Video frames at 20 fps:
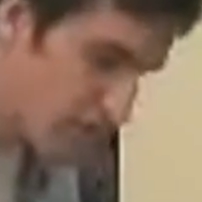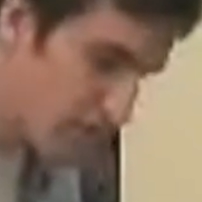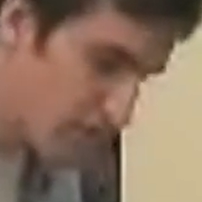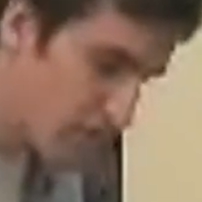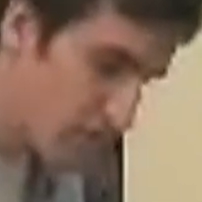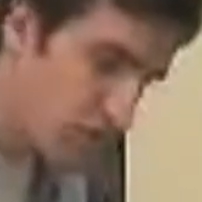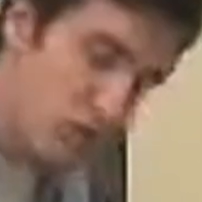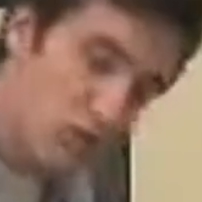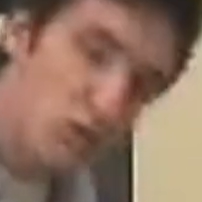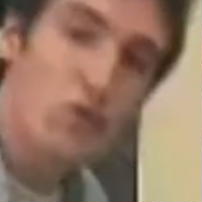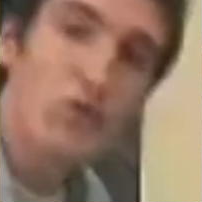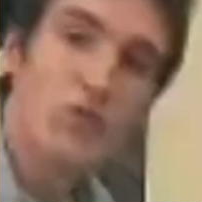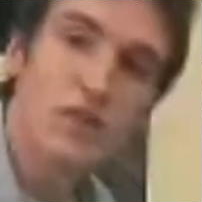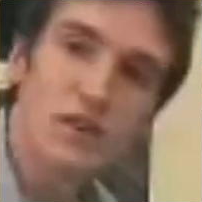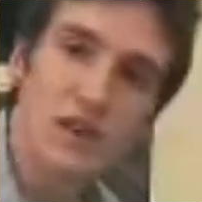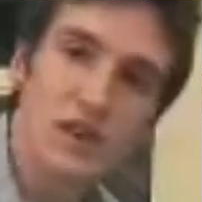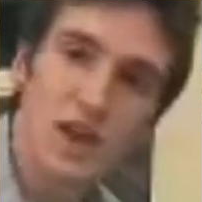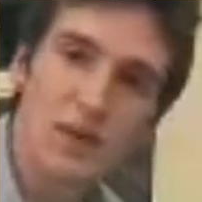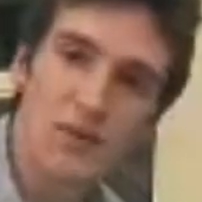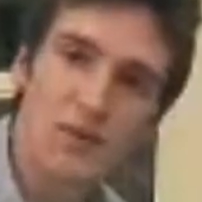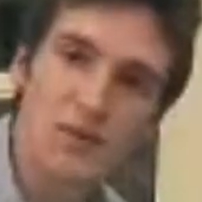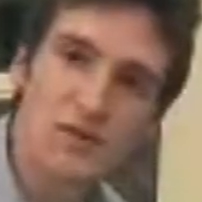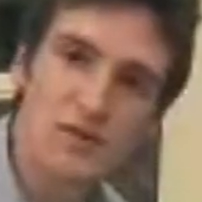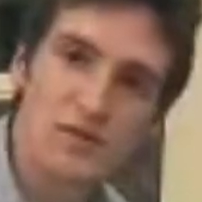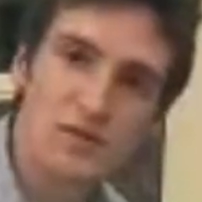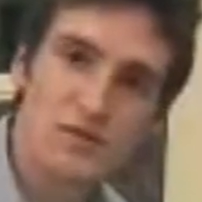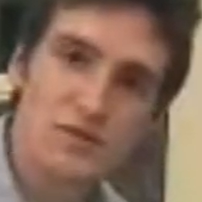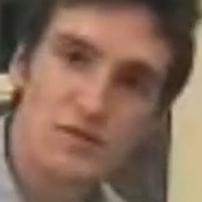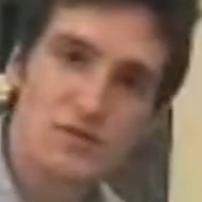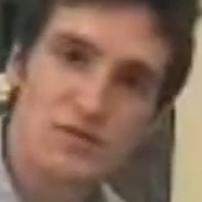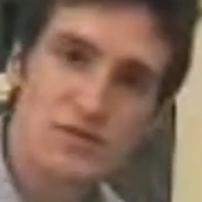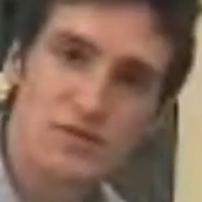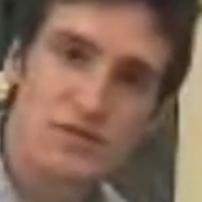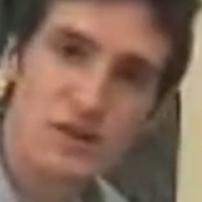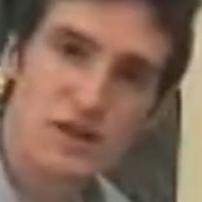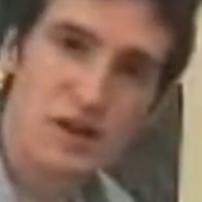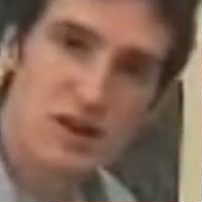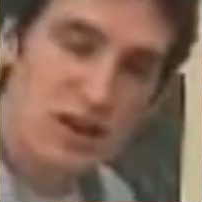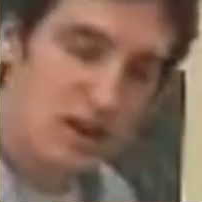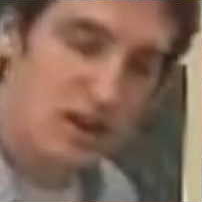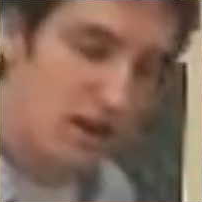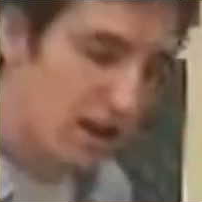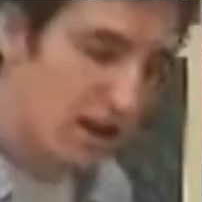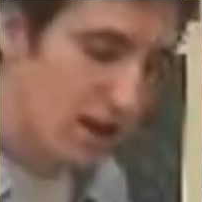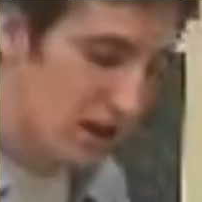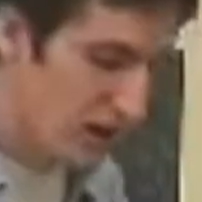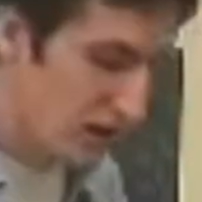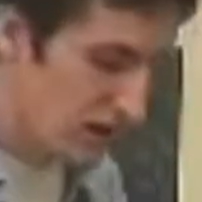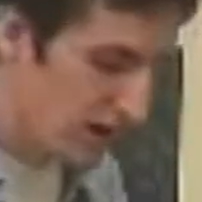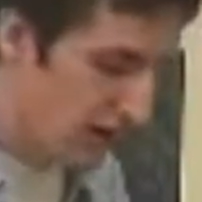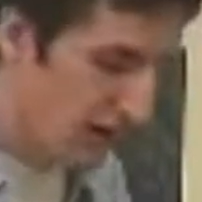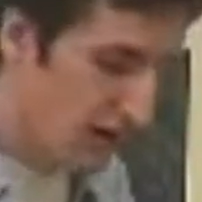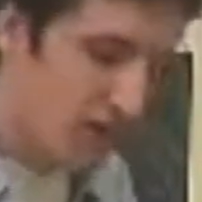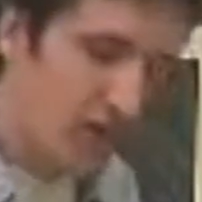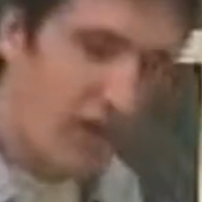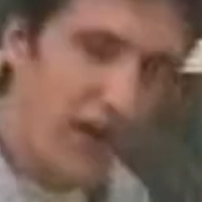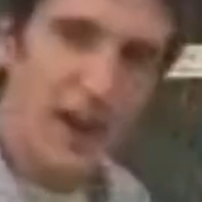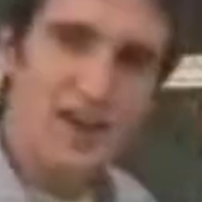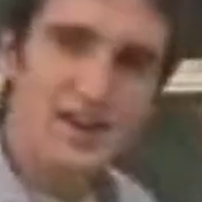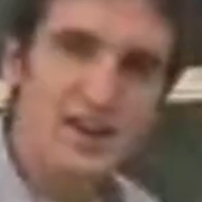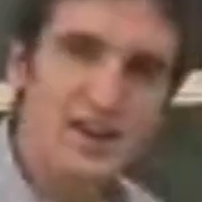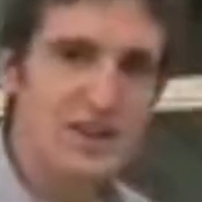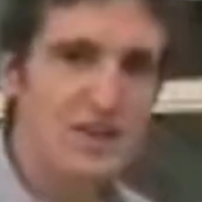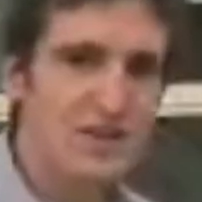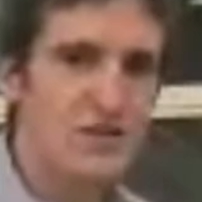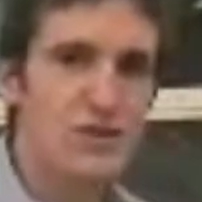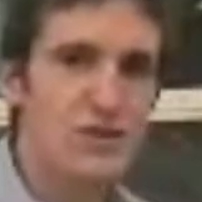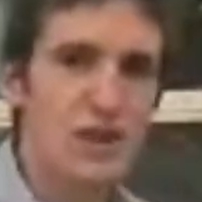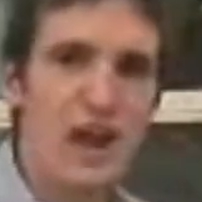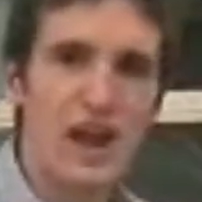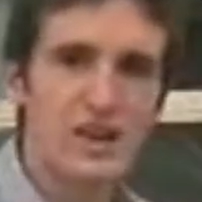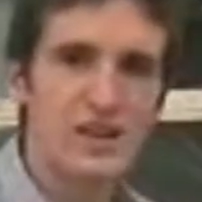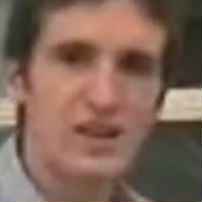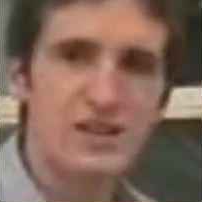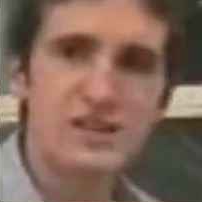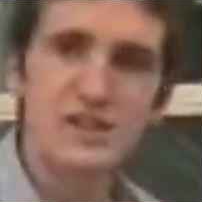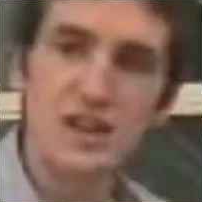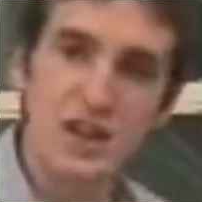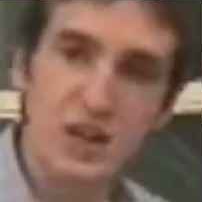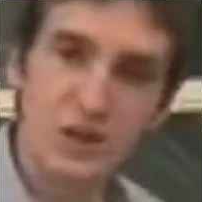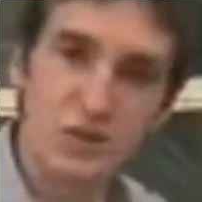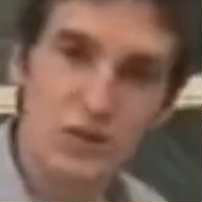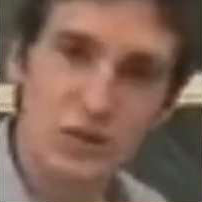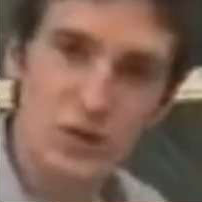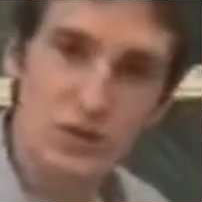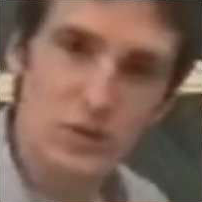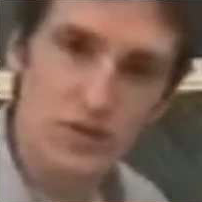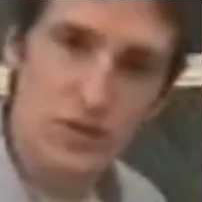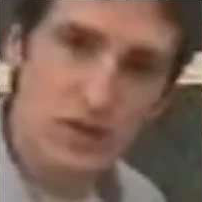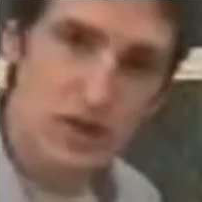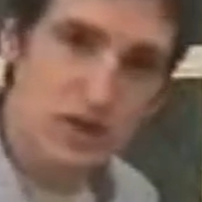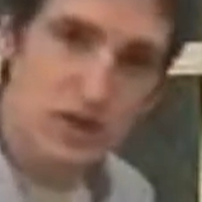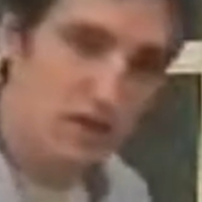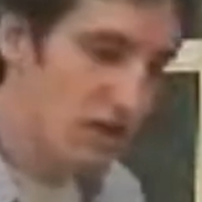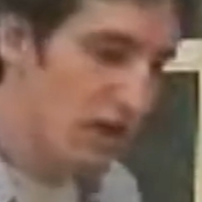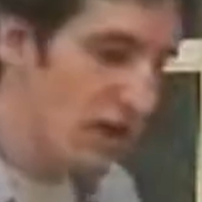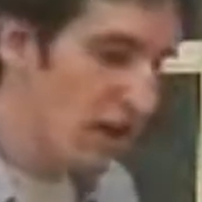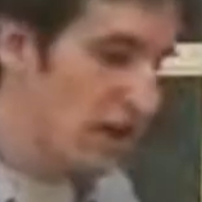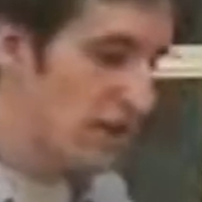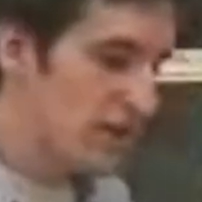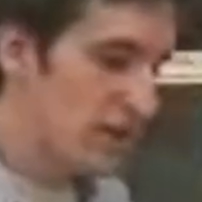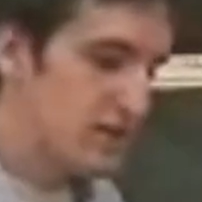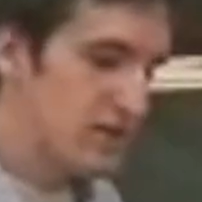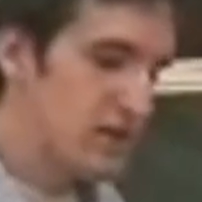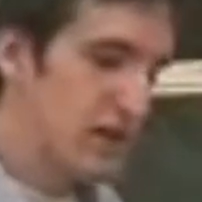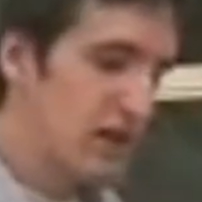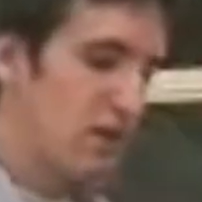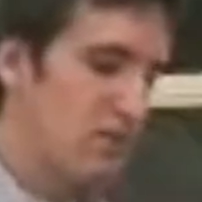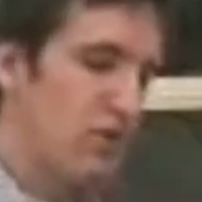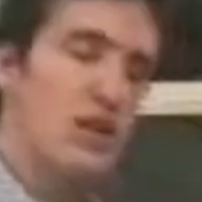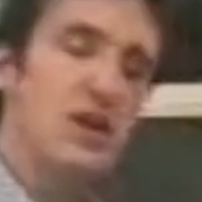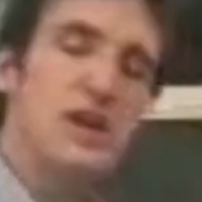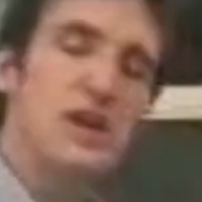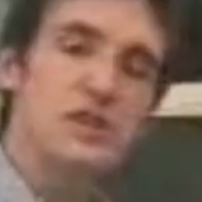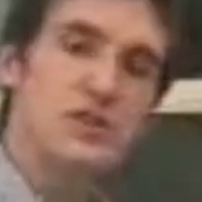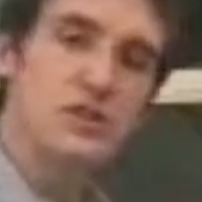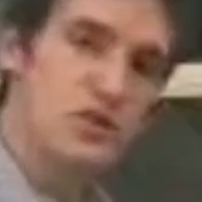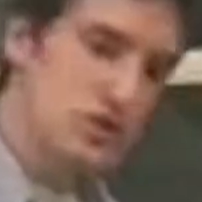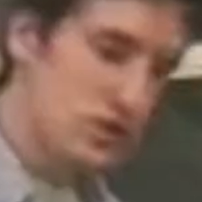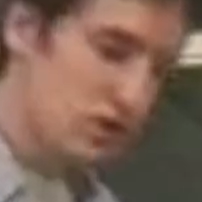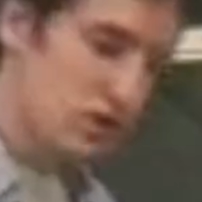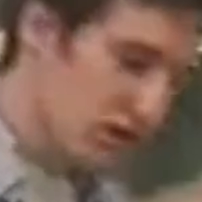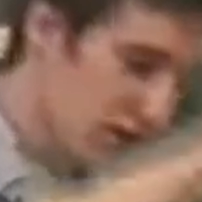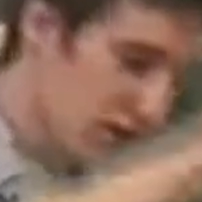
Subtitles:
through the table. Now that gets reactions like you wouldn't believe. The same thing is true. You're going